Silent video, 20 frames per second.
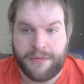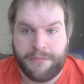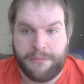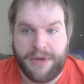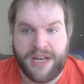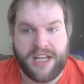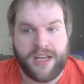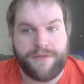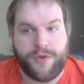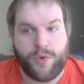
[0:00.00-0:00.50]

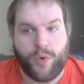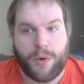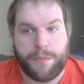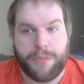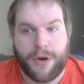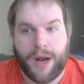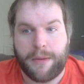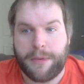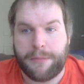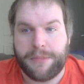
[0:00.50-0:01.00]
Many of you are
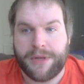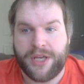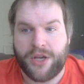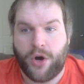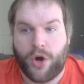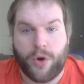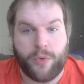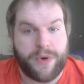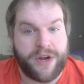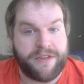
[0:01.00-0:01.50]
probably
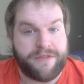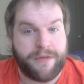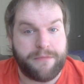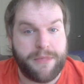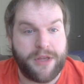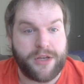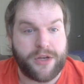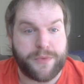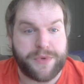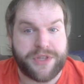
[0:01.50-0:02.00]
already
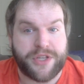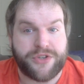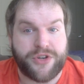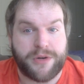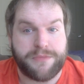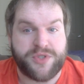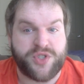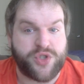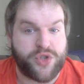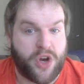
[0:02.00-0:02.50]
familiar with the
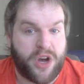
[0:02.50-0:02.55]
terms